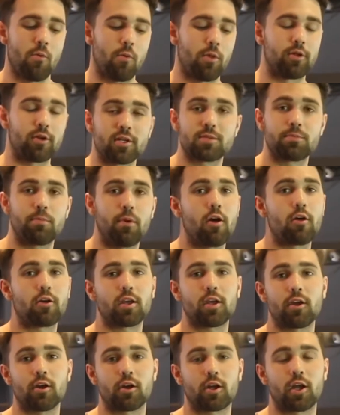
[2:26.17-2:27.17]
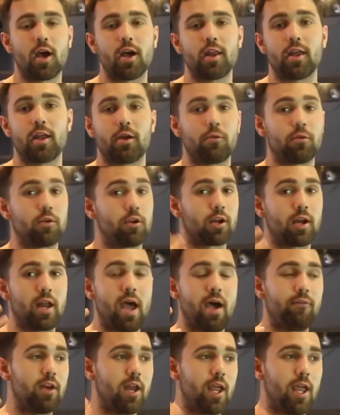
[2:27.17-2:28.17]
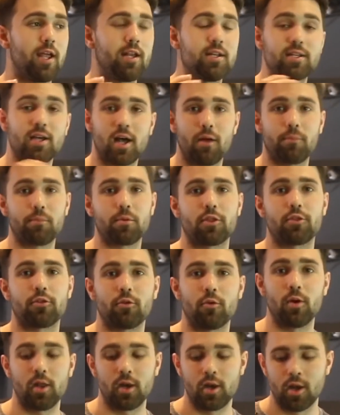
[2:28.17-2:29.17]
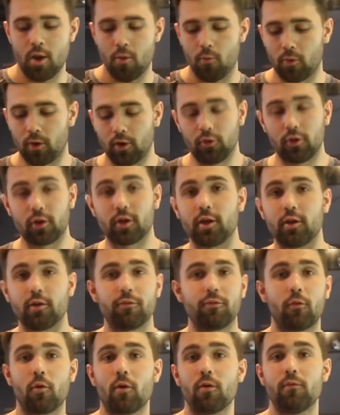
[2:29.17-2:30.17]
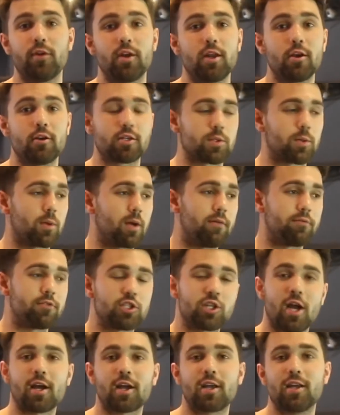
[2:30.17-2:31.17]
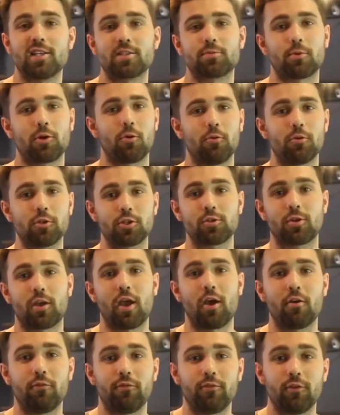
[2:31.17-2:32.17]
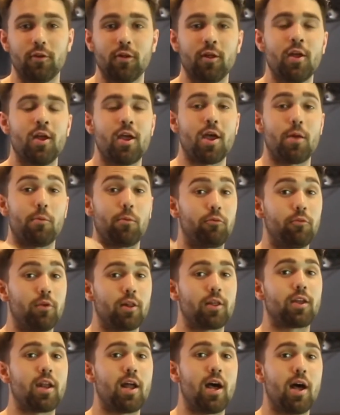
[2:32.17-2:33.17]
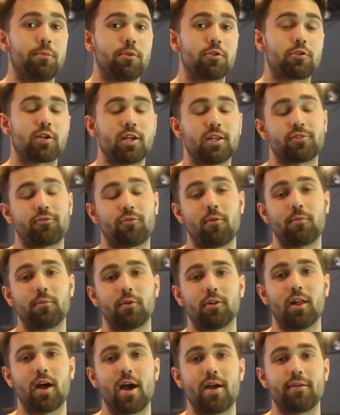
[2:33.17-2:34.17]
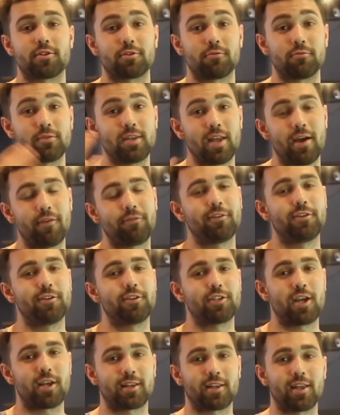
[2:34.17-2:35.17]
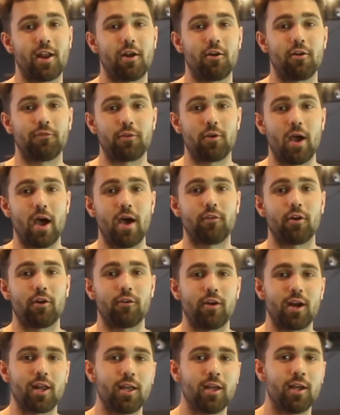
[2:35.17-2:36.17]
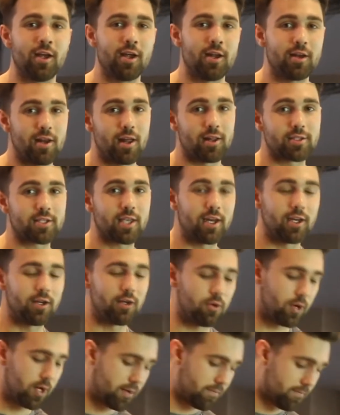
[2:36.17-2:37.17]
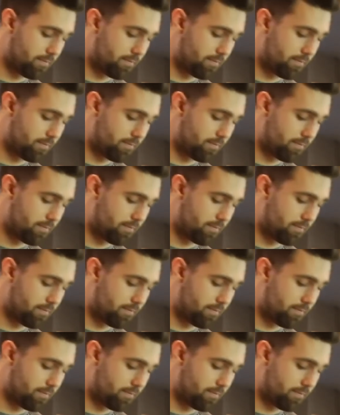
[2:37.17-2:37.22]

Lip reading: Whether it's bulking or cutting, you're gonna have an aid to help you through it. We're gonna look at your form videos, we're gonna have check-ins, we're gonna hold you accountable, and we're really gonna help you transform your life, so definitely check that out if you haven't already. Now let's get into it.